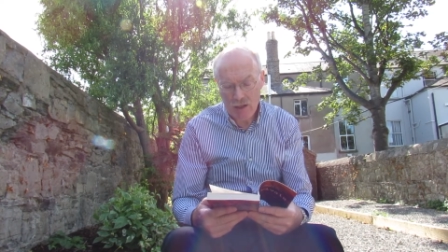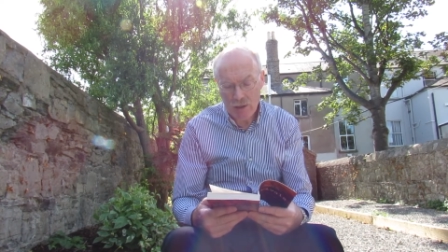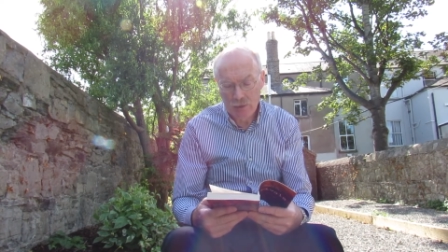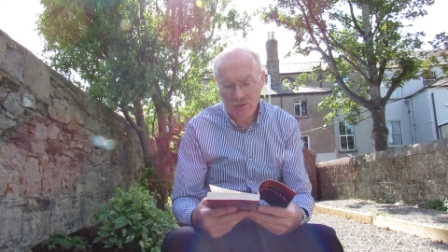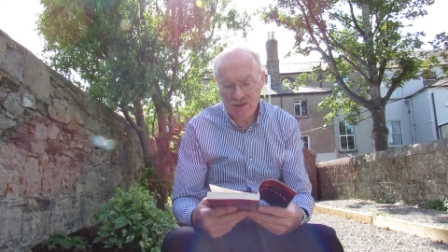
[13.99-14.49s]

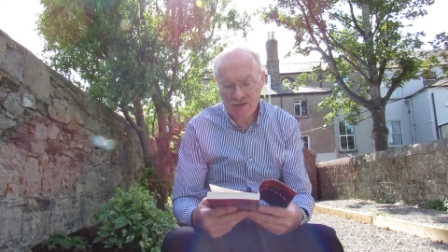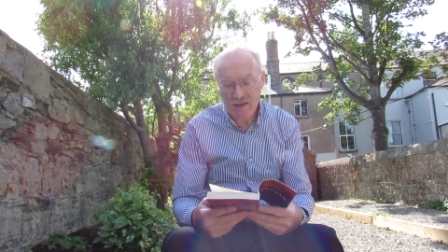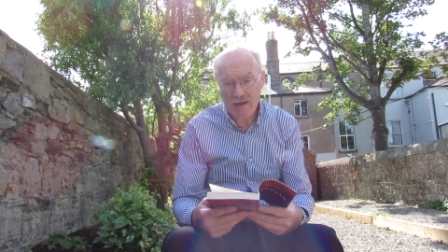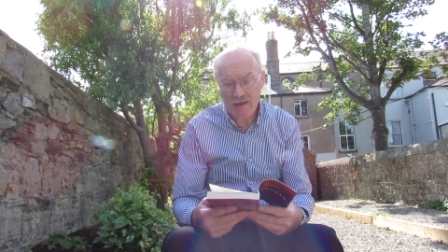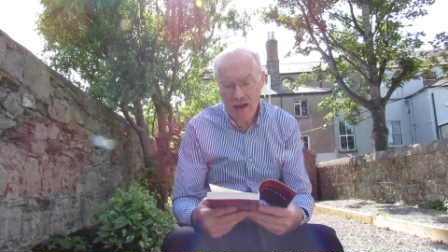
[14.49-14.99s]
Lucy
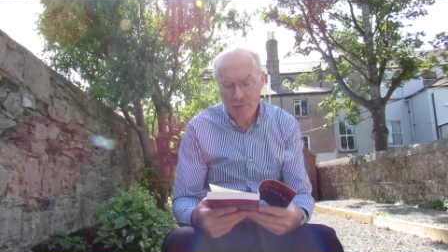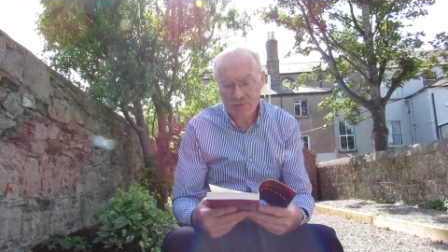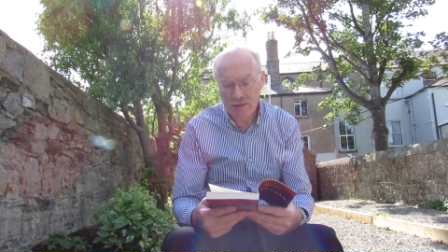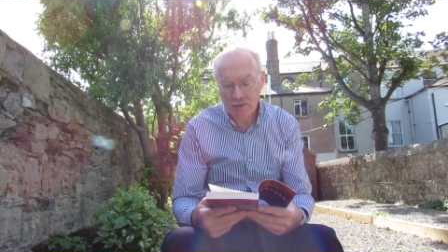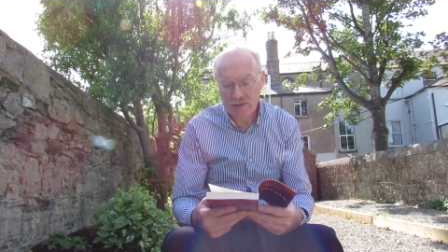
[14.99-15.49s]
stayed
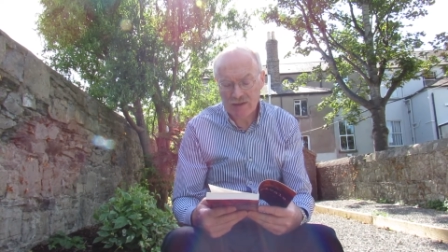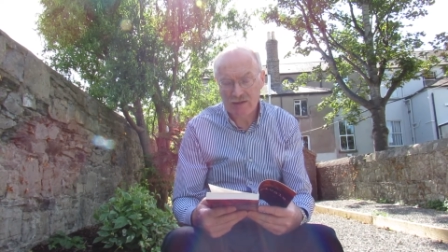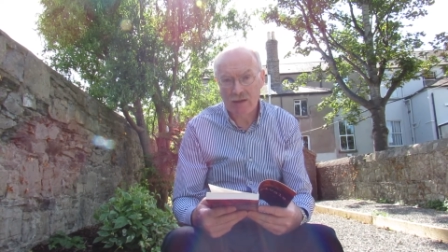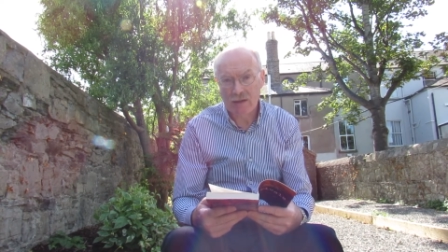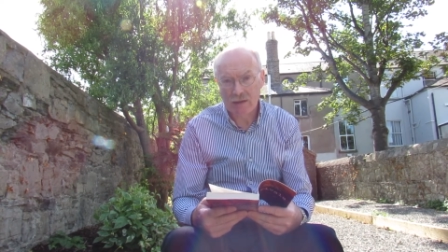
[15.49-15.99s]
absolutely
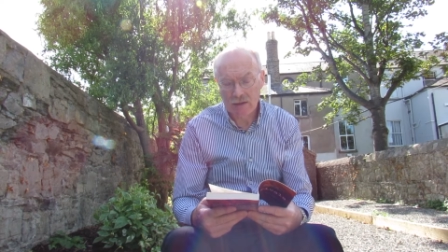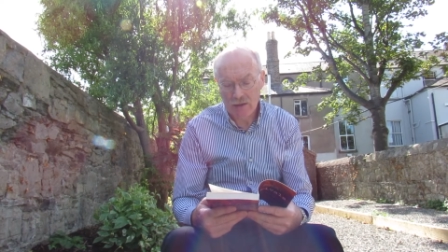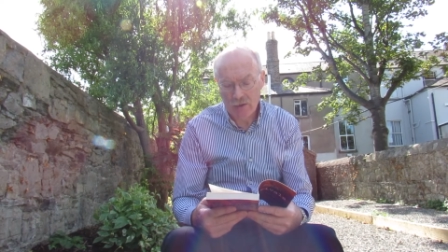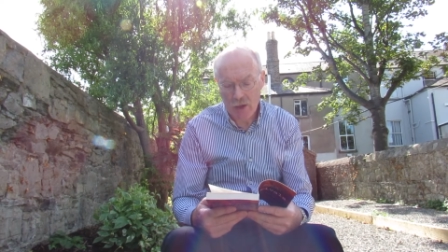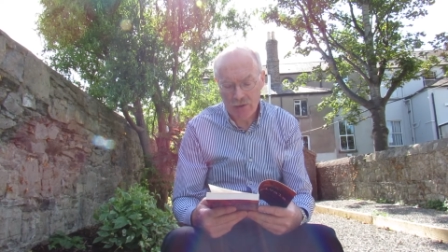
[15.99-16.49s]
still,
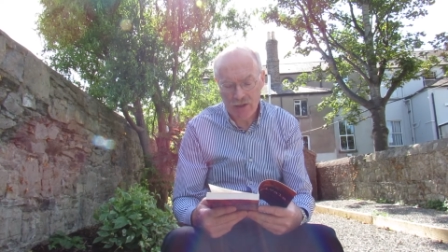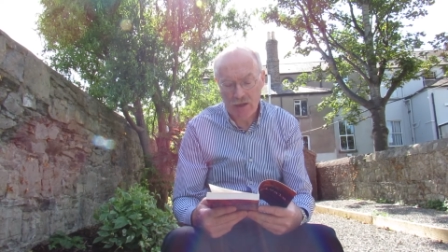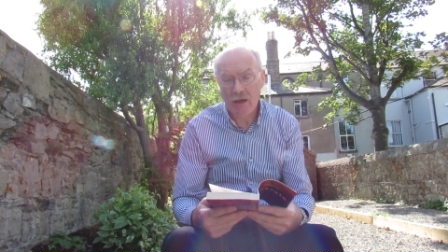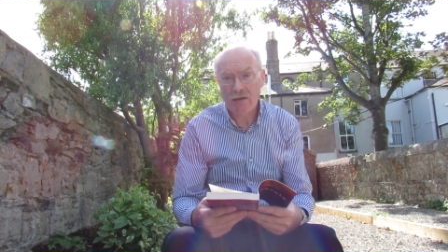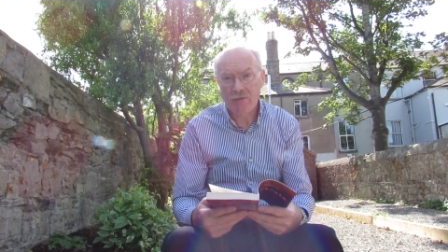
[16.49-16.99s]
knowing her
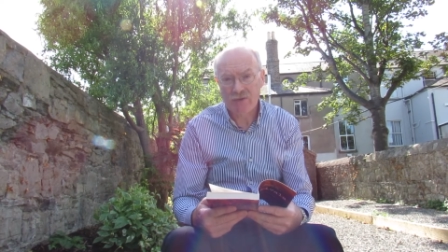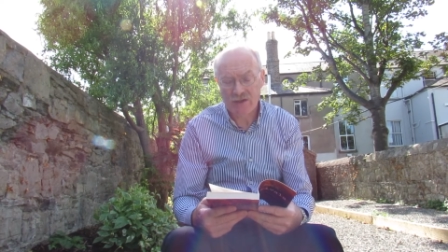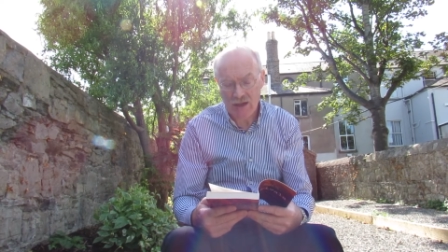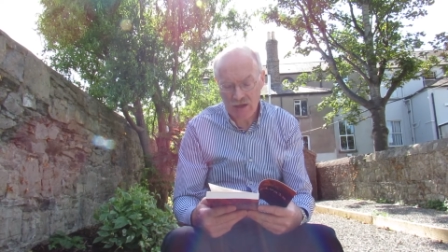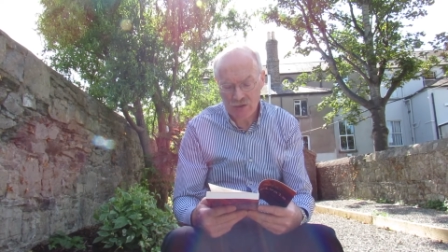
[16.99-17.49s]
life was
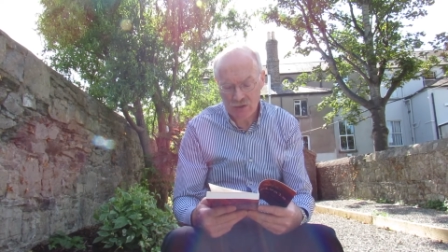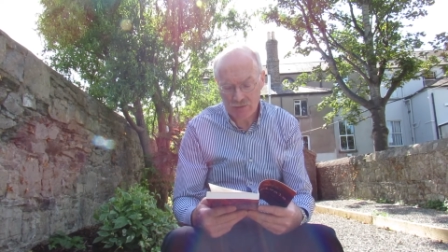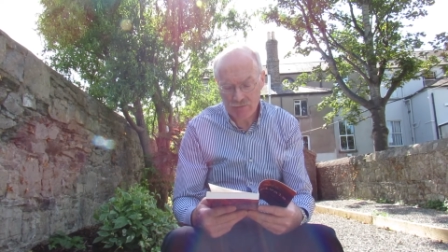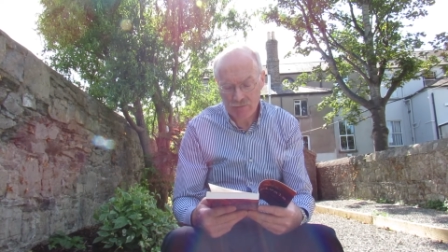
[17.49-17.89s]
in danger.